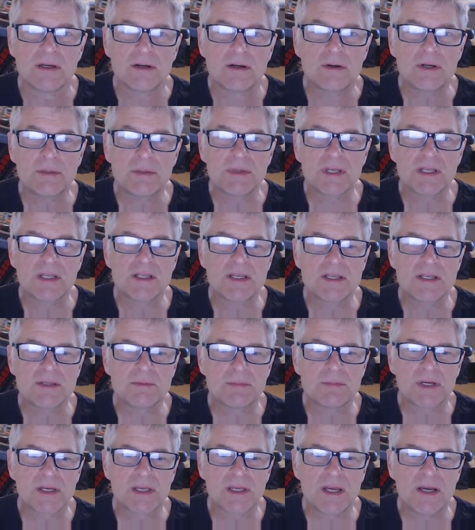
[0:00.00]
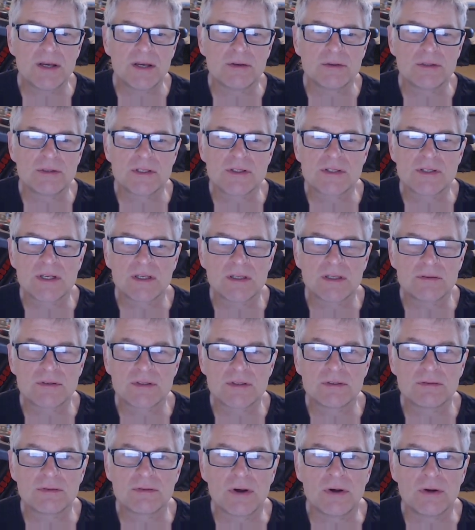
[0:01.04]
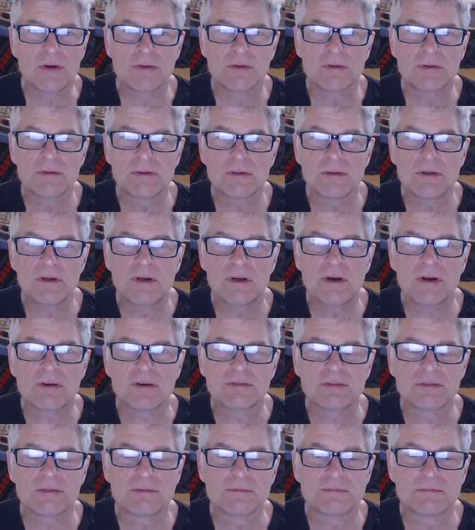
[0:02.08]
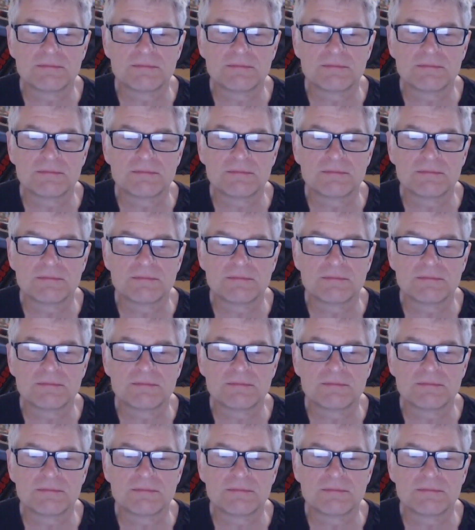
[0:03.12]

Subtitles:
What I'm going to need in my code is a sort of on-off.